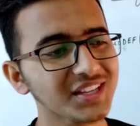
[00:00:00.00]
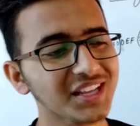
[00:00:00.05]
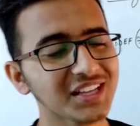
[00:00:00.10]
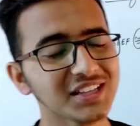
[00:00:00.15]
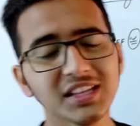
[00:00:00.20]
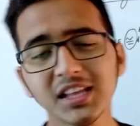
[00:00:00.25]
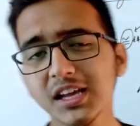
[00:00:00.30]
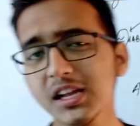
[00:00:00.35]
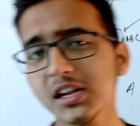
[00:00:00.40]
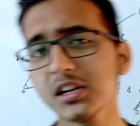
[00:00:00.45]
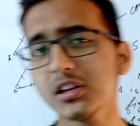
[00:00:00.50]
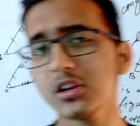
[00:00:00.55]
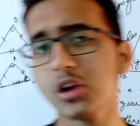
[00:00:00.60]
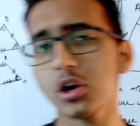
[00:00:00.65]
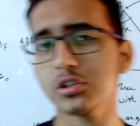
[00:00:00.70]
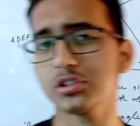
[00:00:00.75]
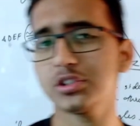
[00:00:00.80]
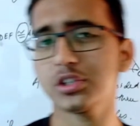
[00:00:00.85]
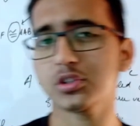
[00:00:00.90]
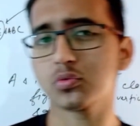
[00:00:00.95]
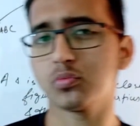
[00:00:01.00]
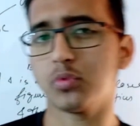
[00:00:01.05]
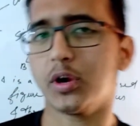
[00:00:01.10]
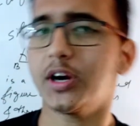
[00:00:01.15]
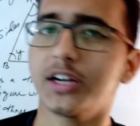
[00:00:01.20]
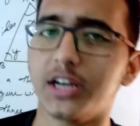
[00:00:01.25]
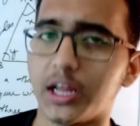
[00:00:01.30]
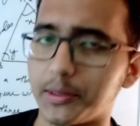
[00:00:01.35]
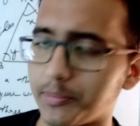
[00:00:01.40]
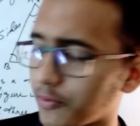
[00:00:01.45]
there are not just
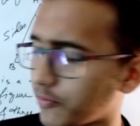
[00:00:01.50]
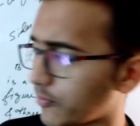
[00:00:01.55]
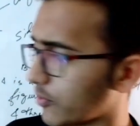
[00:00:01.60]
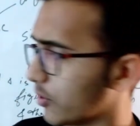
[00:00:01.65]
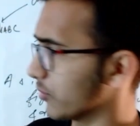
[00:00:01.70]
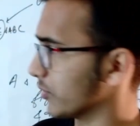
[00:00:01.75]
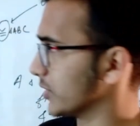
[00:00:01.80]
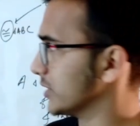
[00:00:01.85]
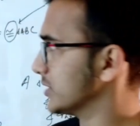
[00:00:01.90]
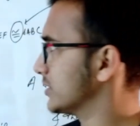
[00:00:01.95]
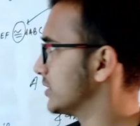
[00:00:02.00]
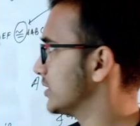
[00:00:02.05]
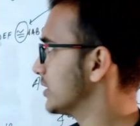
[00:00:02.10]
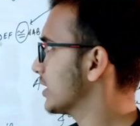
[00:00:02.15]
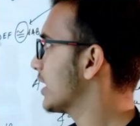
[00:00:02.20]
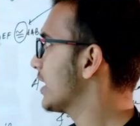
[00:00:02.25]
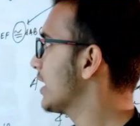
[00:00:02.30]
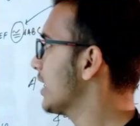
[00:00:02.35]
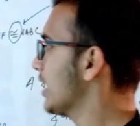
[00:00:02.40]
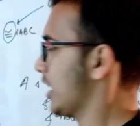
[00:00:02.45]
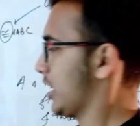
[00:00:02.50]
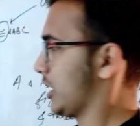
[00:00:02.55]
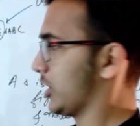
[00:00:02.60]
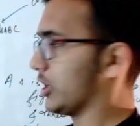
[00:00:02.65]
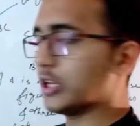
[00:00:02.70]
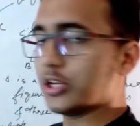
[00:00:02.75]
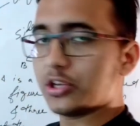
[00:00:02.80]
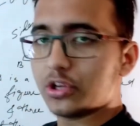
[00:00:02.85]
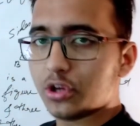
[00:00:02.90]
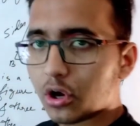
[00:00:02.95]
one type of congruency.
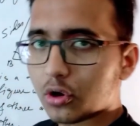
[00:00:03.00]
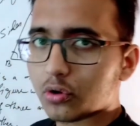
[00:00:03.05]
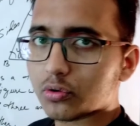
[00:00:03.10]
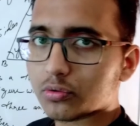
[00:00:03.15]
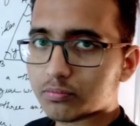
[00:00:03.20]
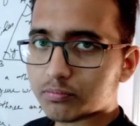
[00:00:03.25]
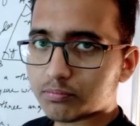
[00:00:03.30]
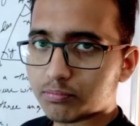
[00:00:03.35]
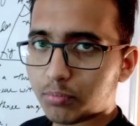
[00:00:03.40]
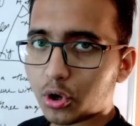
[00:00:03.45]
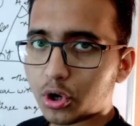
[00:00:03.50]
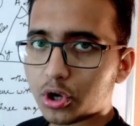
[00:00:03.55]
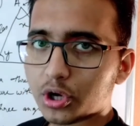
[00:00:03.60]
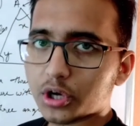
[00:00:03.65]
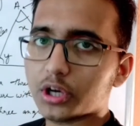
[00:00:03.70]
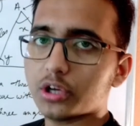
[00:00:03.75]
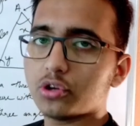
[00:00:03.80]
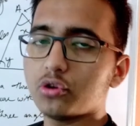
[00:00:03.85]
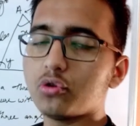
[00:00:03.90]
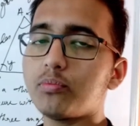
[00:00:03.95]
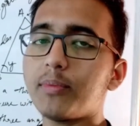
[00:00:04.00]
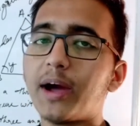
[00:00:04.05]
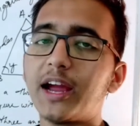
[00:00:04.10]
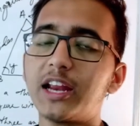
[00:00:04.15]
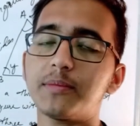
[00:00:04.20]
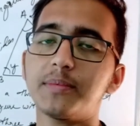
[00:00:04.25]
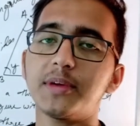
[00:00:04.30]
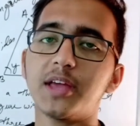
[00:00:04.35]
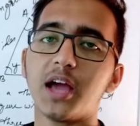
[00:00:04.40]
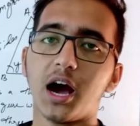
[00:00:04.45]
In your book, you
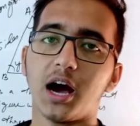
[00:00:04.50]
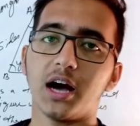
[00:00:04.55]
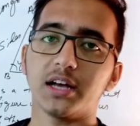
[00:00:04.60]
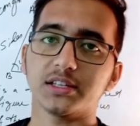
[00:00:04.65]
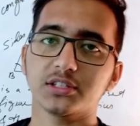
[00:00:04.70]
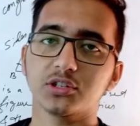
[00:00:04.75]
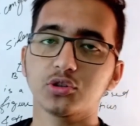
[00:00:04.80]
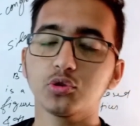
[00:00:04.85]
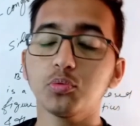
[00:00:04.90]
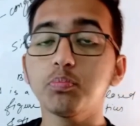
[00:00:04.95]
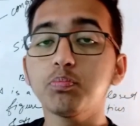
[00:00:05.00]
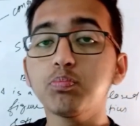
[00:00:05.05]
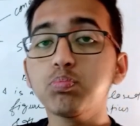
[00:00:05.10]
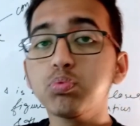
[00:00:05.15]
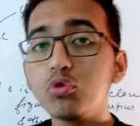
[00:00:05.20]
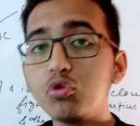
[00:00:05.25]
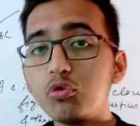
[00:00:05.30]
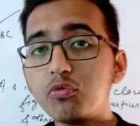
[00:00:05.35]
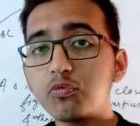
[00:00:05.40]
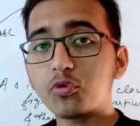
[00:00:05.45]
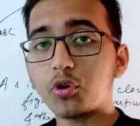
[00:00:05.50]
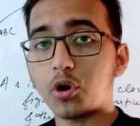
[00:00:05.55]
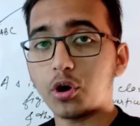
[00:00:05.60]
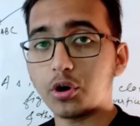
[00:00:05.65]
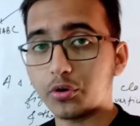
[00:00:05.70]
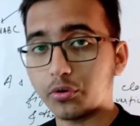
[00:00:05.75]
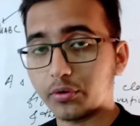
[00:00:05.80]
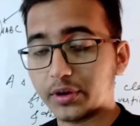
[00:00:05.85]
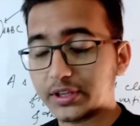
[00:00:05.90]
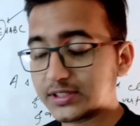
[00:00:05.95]
might be asked to prove
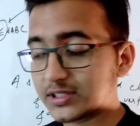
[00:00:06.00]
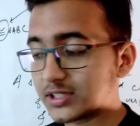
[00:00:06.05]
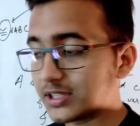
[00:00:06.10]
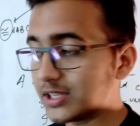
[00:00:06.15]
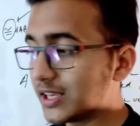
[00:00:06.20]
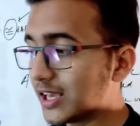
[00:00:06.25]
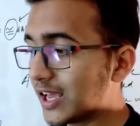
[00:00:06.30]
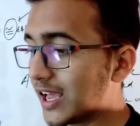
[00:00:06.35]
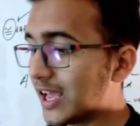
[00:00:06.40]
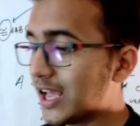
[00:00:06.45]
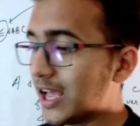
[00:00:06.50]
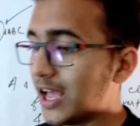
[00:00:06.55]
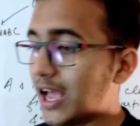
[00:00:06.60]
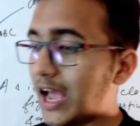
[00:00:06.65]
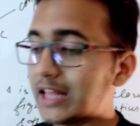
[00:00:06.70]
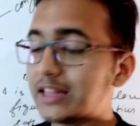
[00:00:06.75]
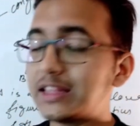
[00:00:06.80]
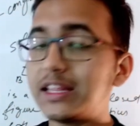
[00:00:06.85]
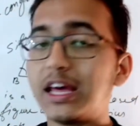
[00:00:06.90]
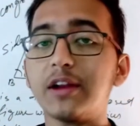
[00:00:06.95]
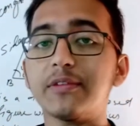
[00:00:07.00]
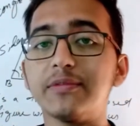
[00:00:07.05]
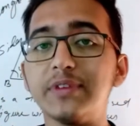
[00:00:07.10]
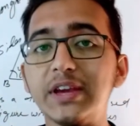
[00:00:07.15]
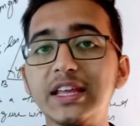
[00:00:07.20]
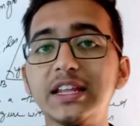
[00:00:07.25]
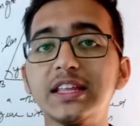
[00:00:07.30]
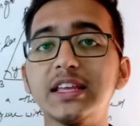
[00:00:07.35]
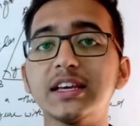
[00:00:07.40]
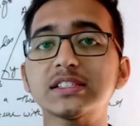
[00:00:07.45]
congruency, and there are
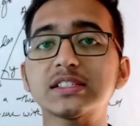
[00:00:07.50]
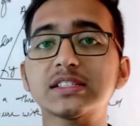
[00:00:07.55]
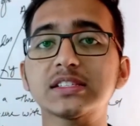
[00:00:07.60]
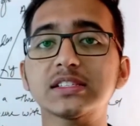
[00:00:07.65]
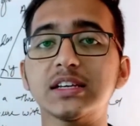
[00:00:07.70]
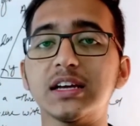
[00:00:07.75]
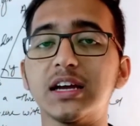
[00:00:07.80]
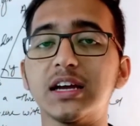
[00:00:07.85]
various